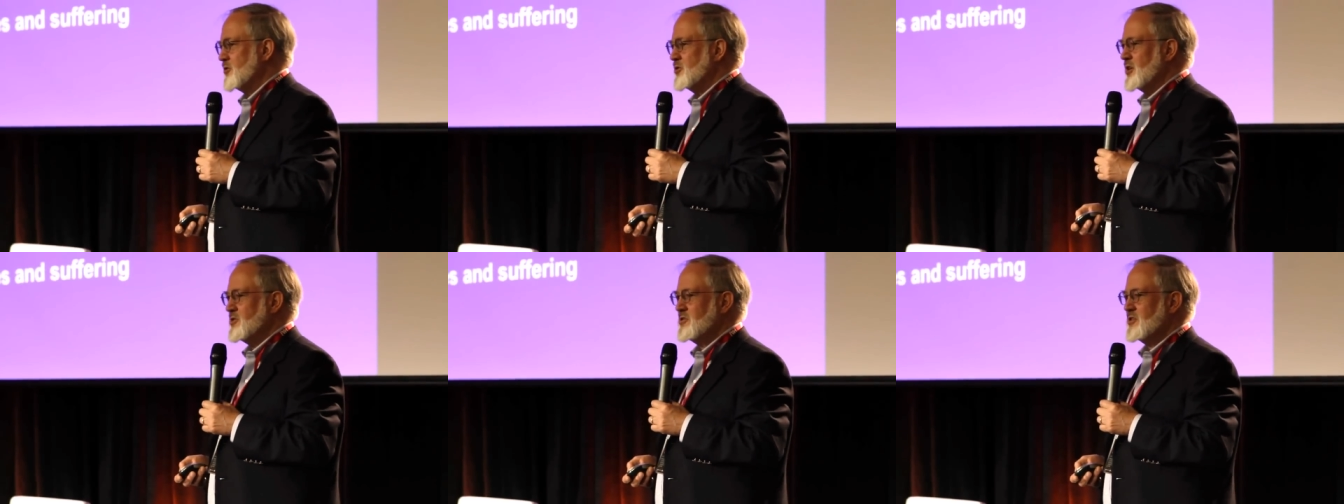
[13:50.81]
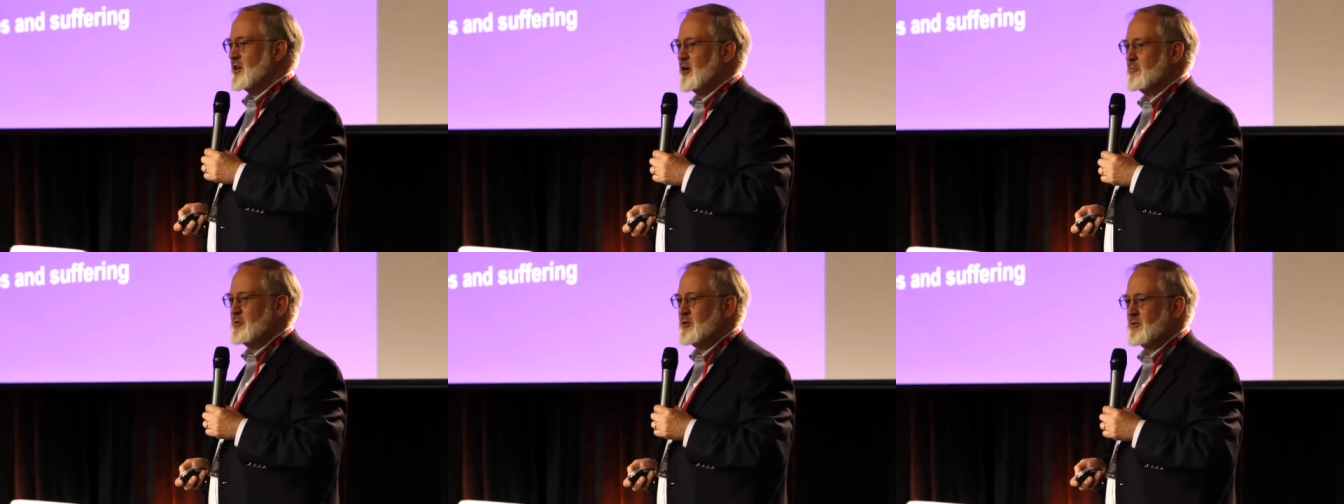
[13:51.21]
just to
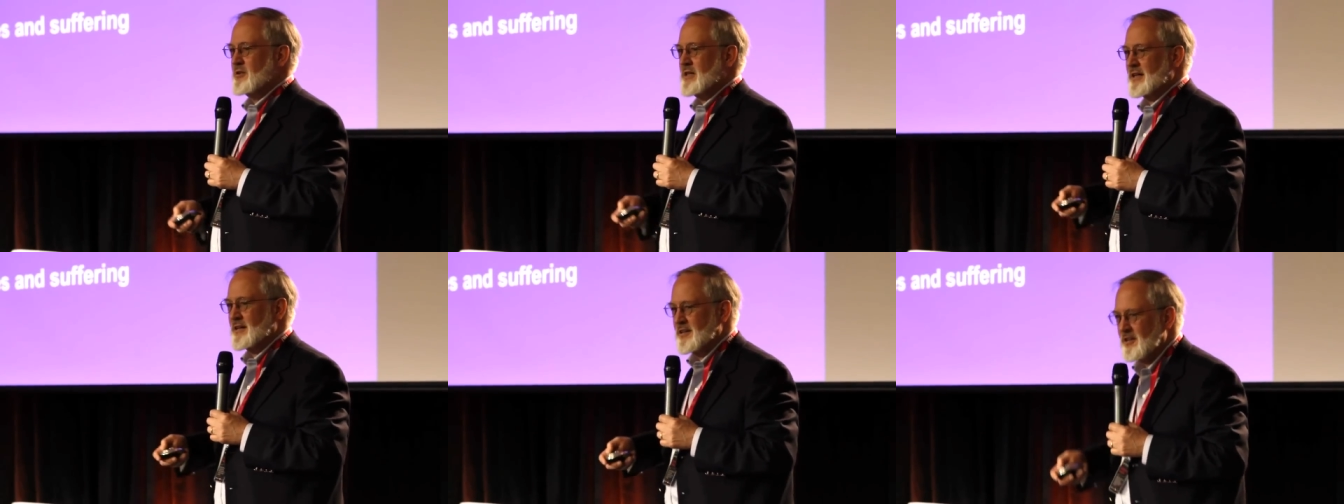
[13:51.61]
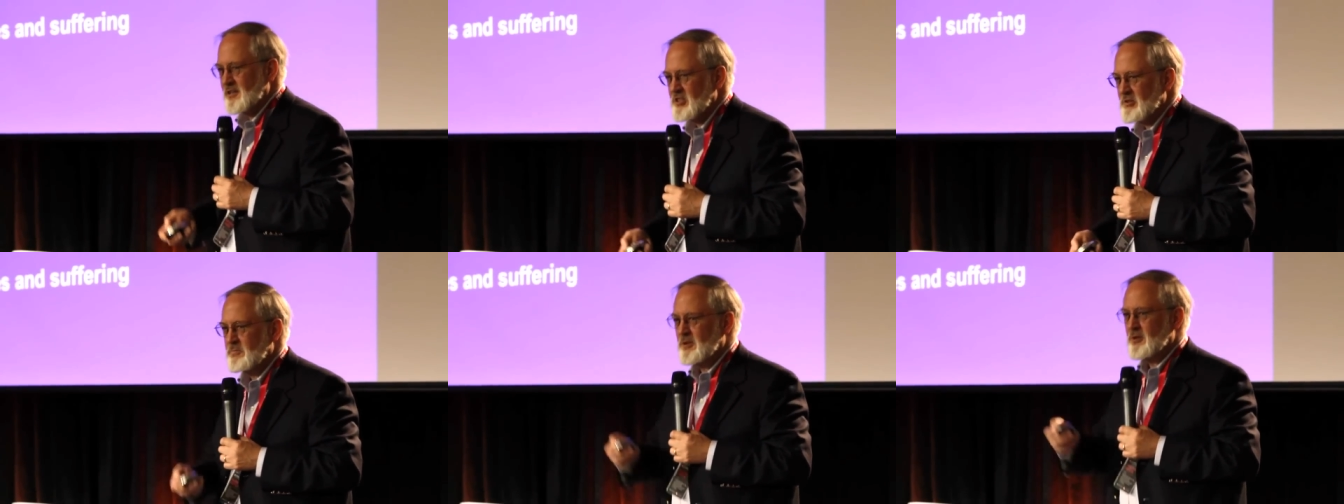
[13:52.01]
help you get in
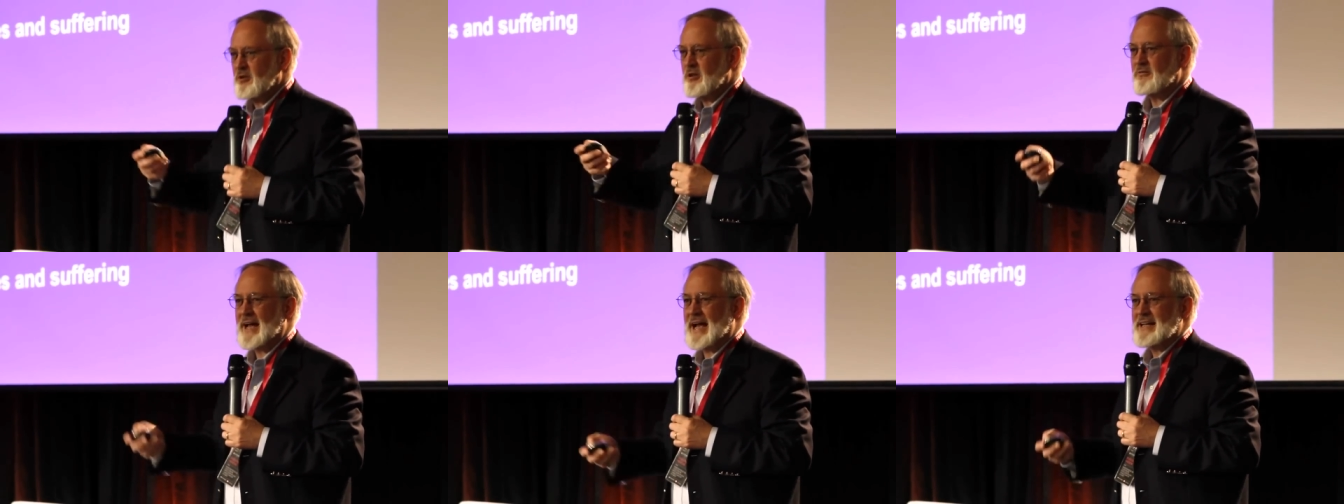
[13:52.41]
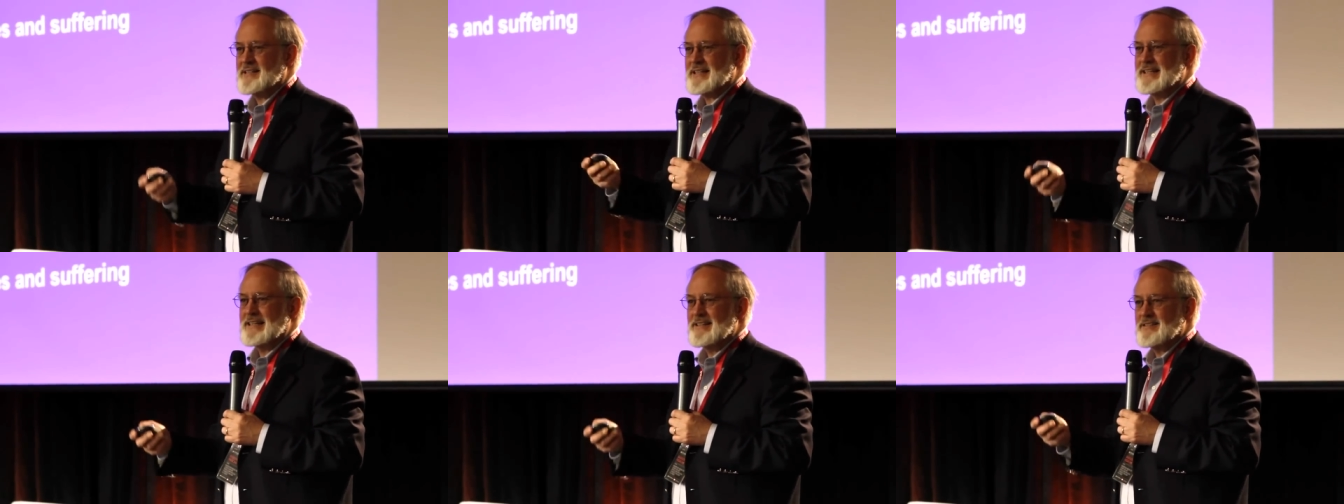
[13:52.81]
the spirit of
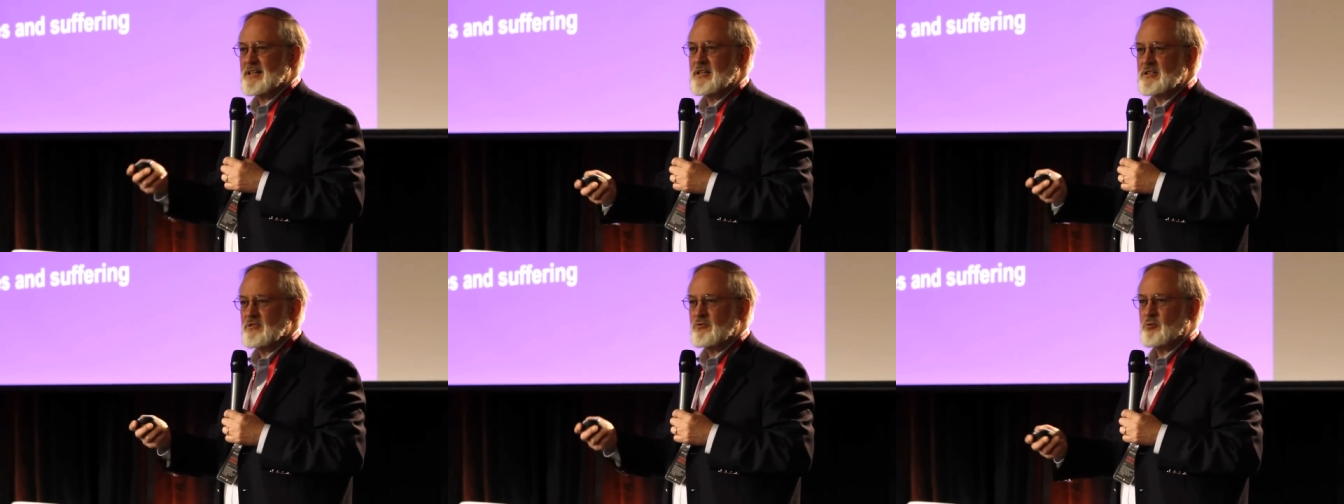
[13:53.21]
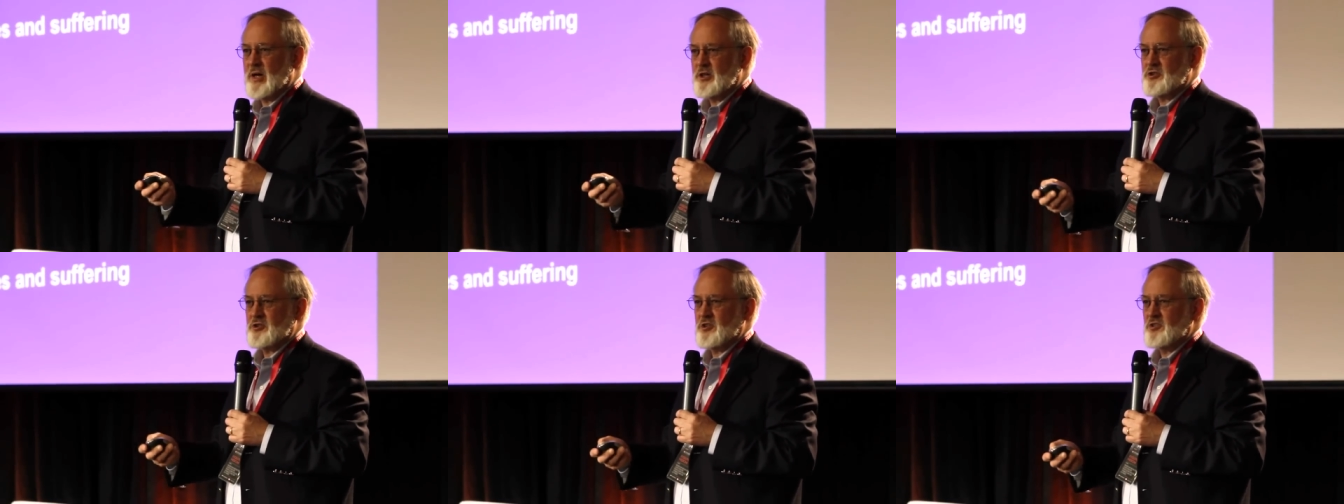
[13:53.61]
asking these kinds of
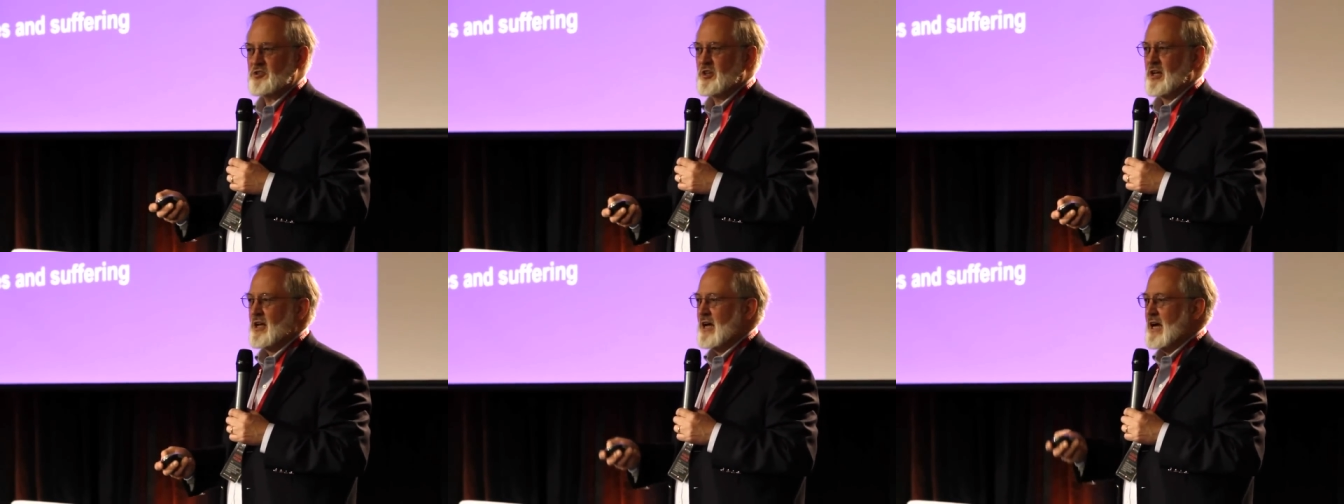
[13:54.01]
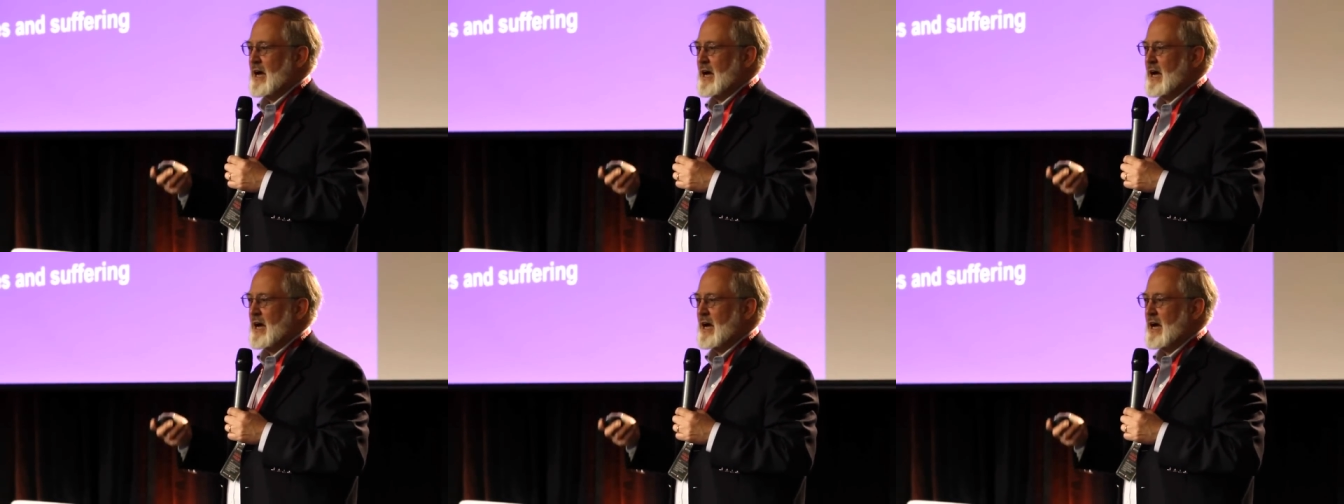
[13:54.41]
questions.